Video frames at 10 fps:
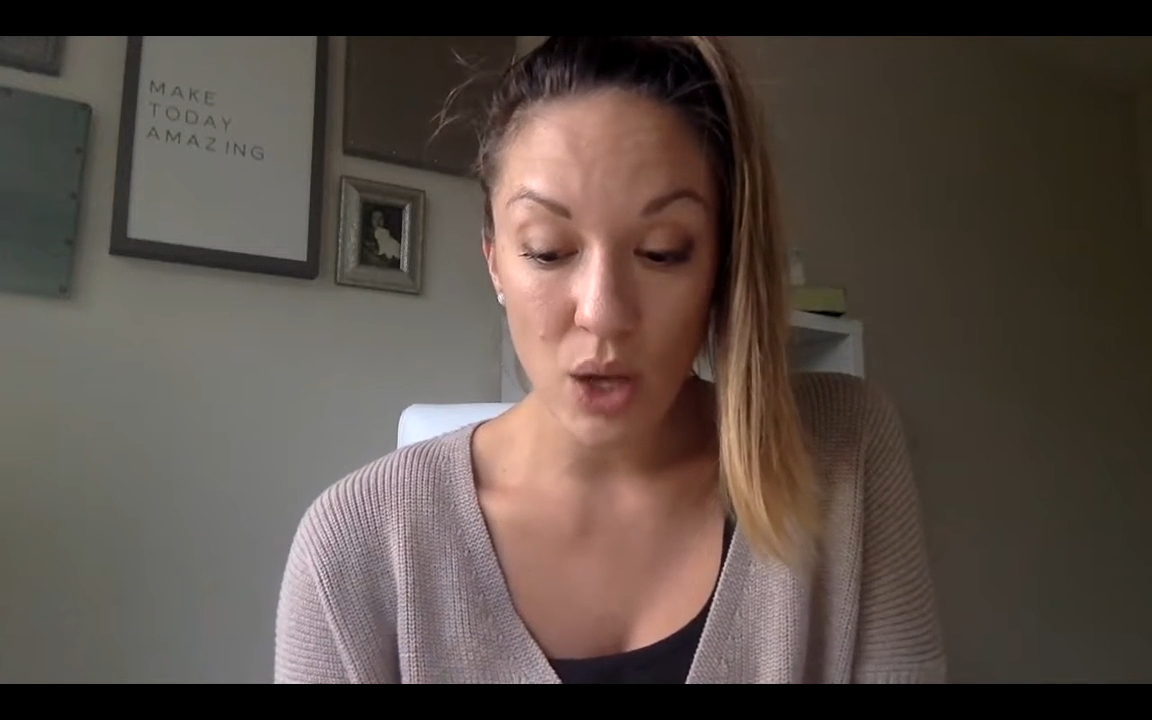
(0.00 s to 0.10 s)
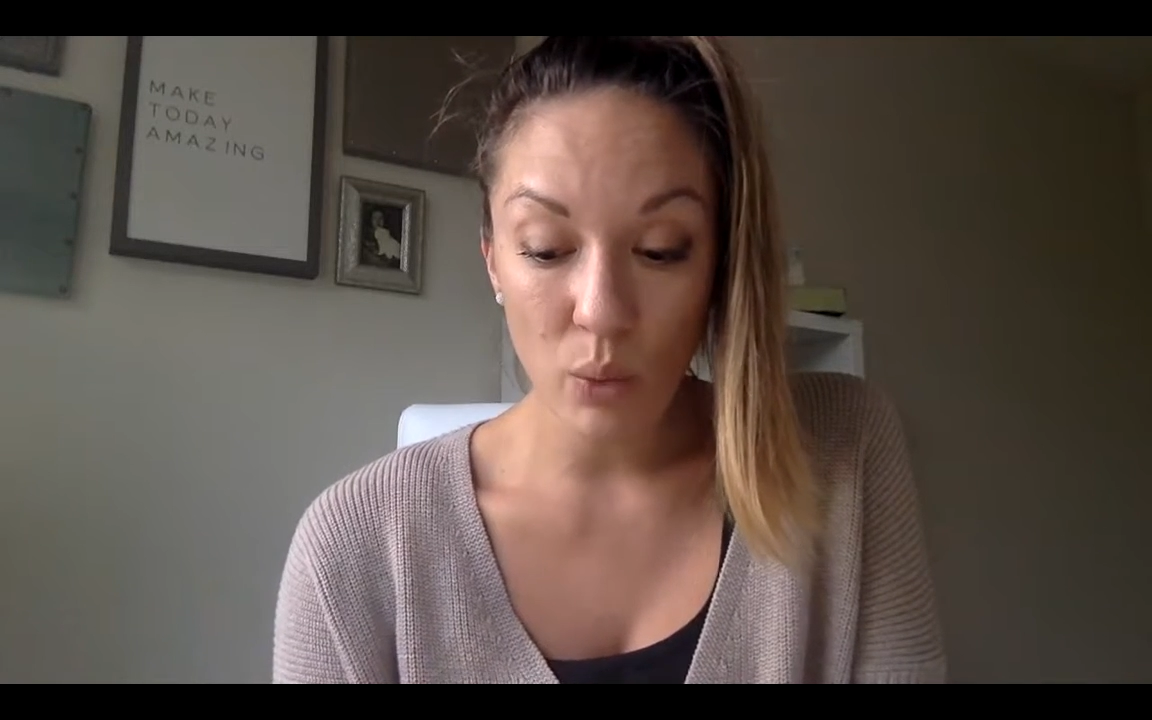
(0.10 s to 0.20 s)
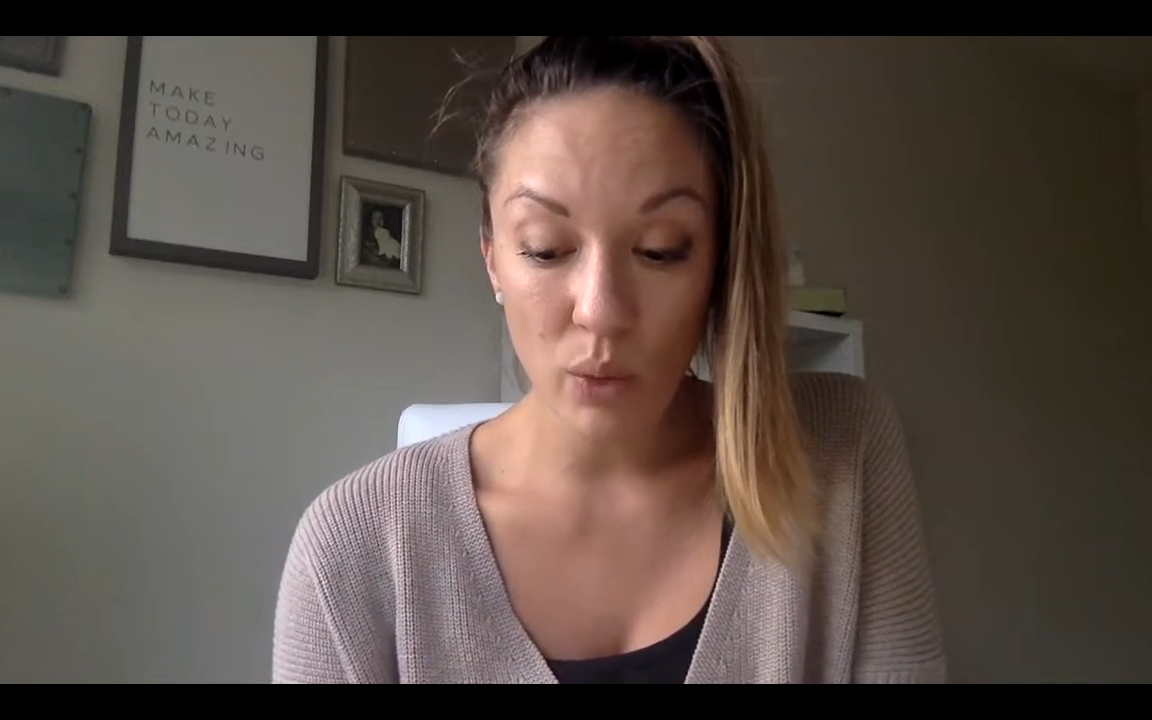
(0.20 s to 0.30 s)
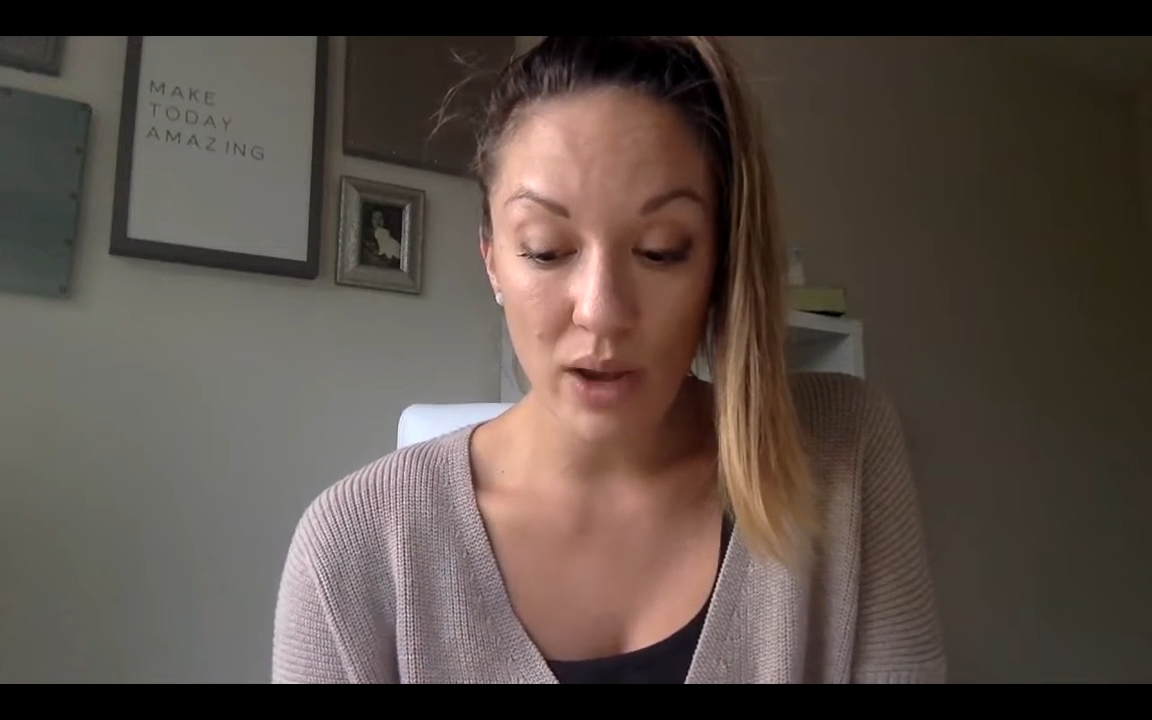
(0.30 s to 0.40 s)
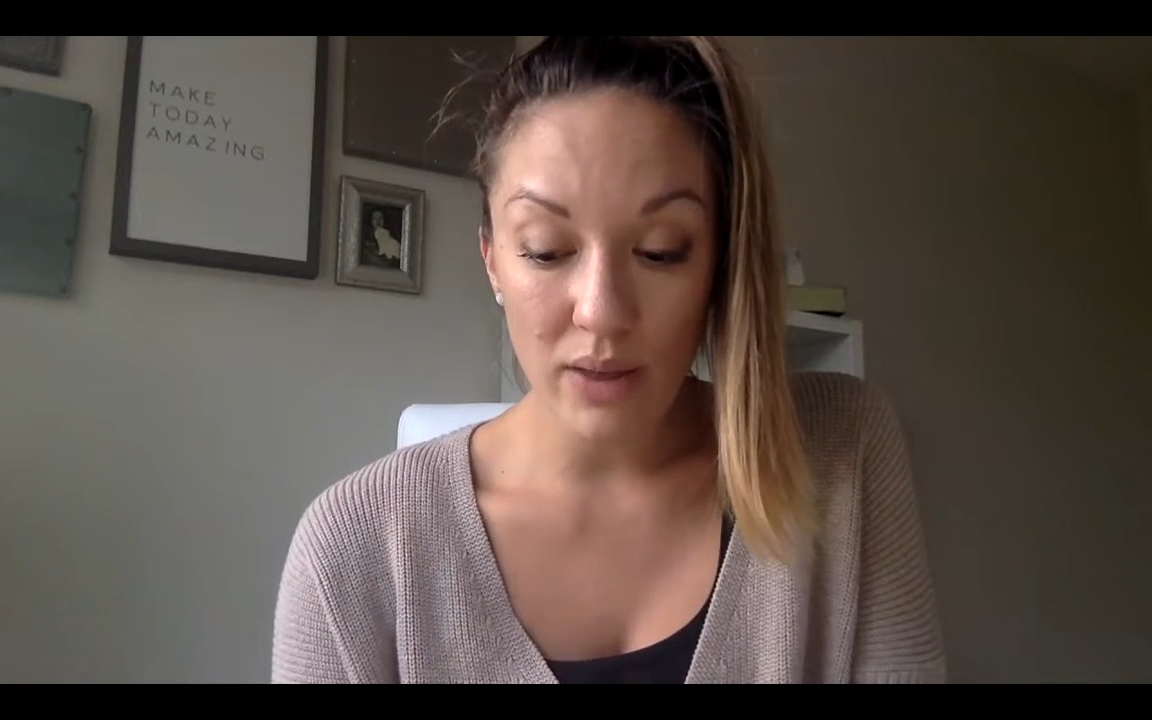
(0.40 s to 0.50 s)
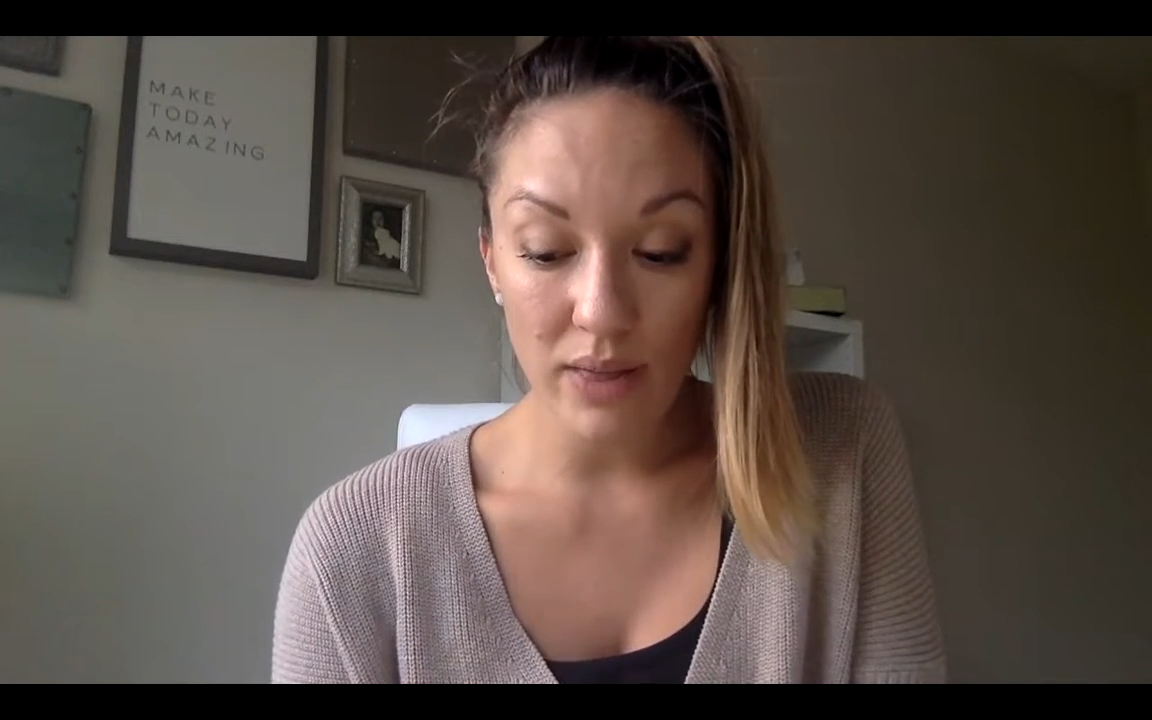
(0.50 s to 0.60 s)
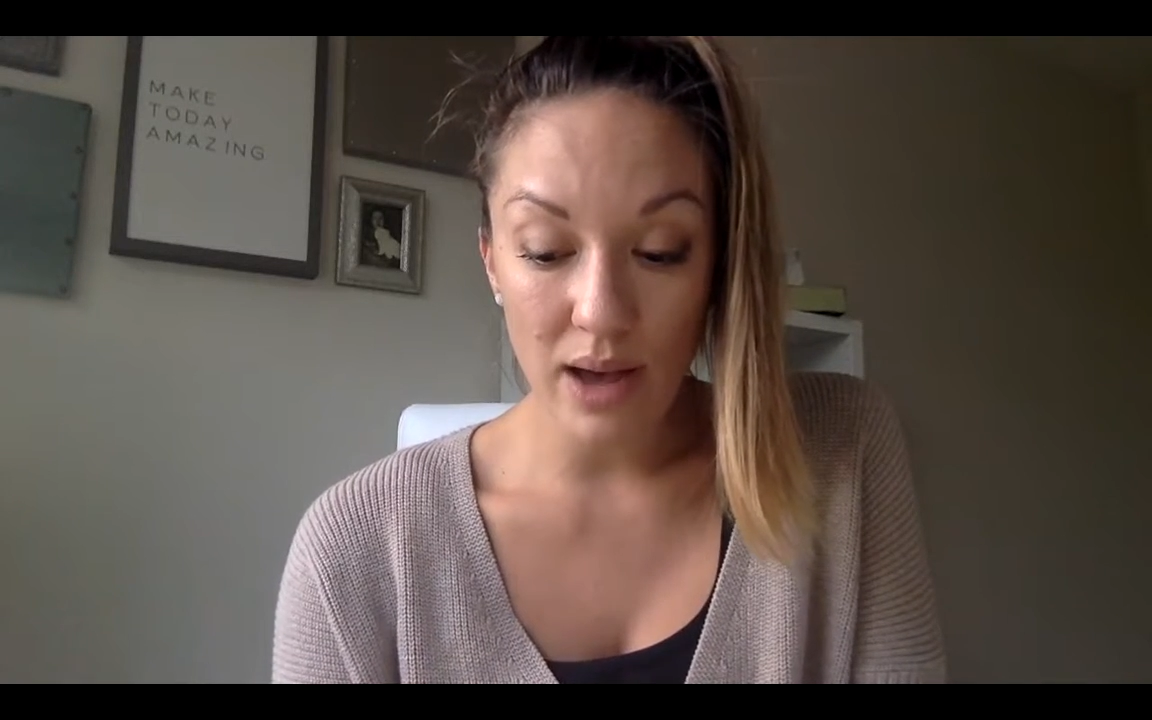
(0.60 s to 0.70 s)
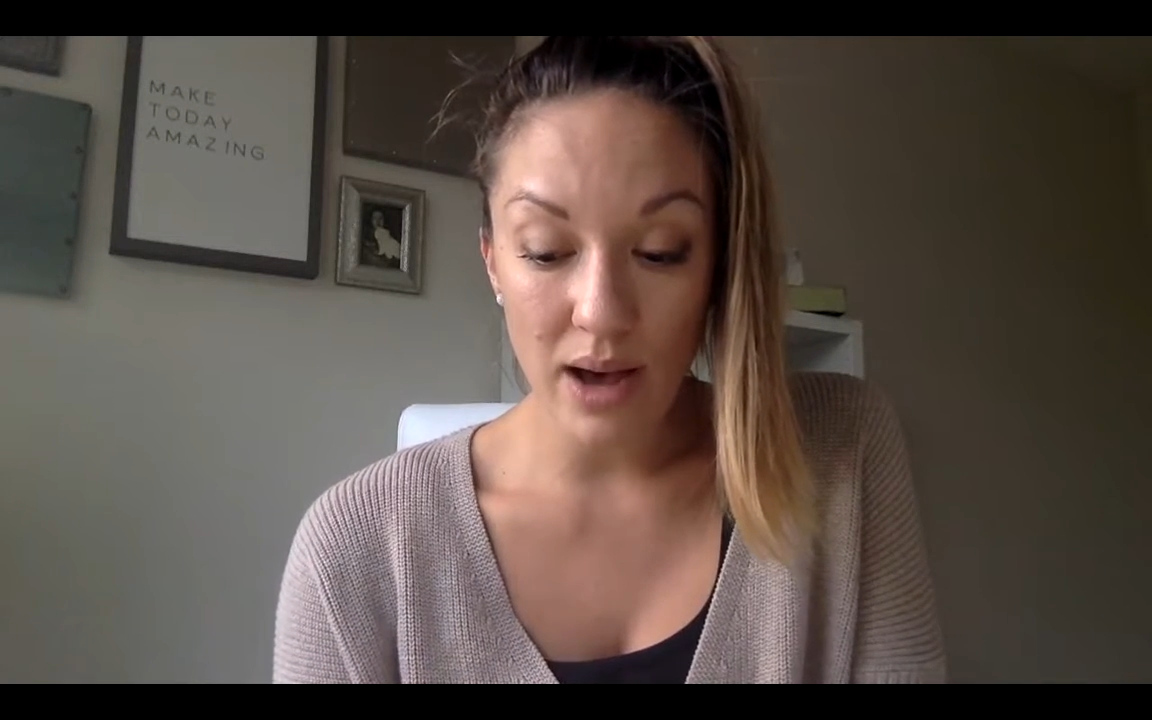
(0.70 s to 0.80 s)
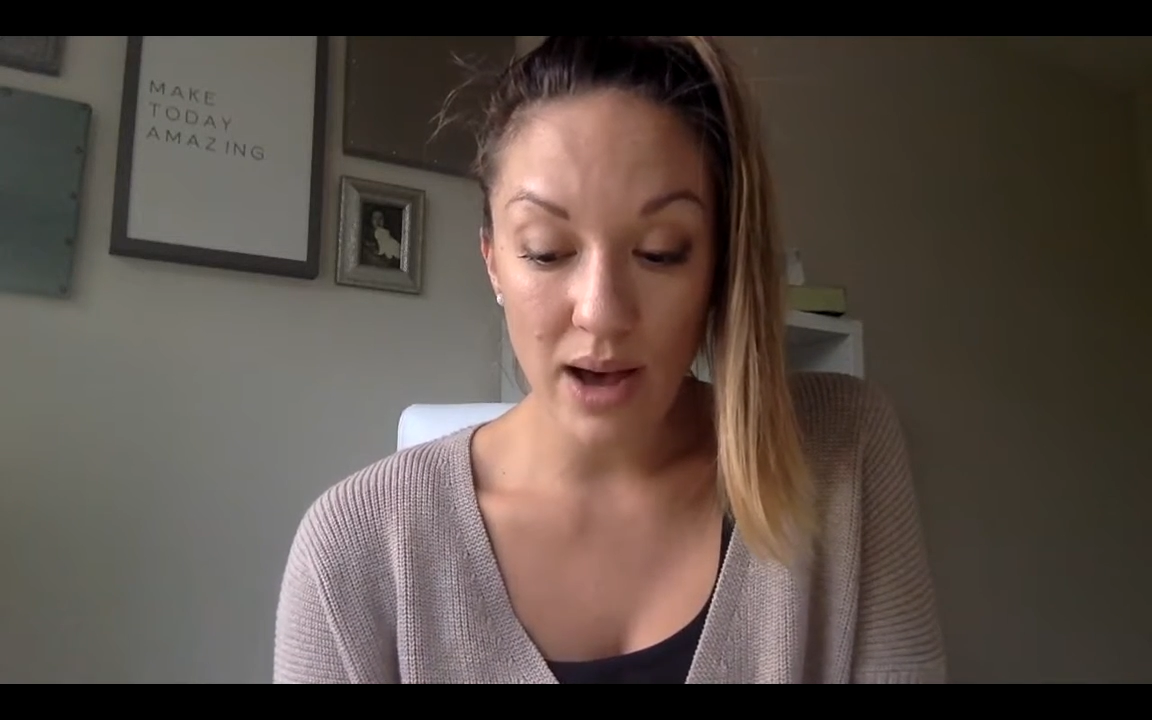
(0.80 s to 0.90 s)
with a